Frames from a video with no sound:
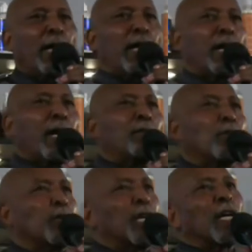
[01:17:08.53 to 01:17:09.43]
I've
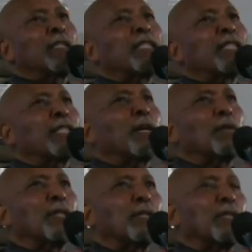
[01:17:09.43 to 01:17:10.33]
owned a gun since I
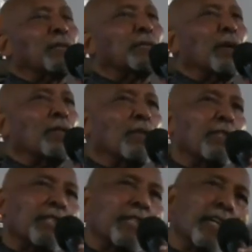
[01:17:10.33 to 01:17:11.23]
was my
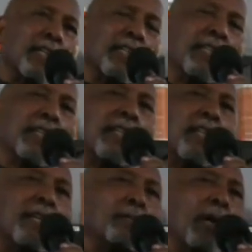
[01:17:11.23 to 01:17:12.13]
first gun.
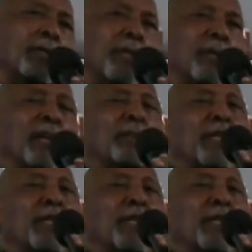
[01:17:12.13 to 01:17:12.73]
Mom and them gave me a